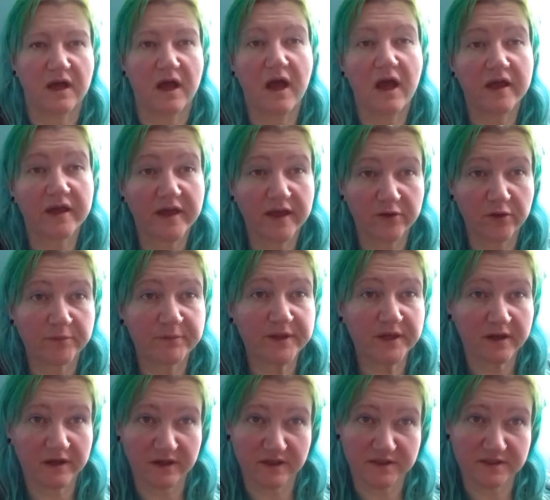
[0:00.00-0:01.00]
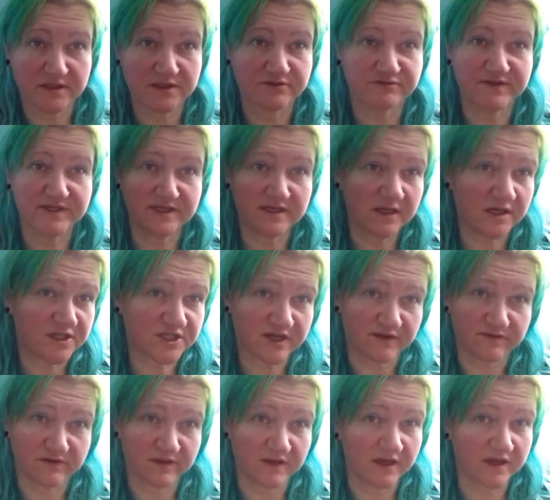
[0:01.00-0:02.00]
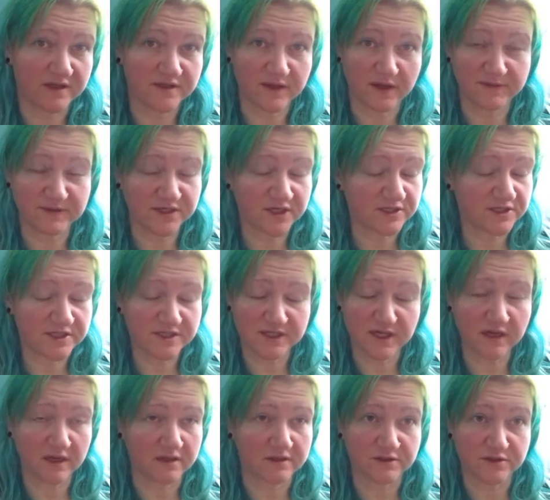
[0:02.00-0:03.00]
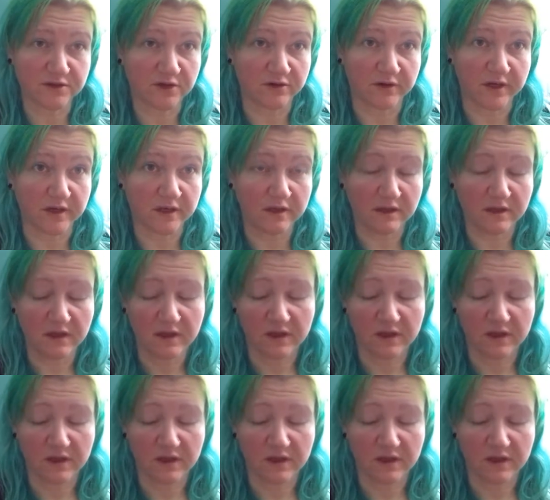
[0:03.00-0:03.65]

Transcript: I cannot be asked to research everything. I just can't, sorry.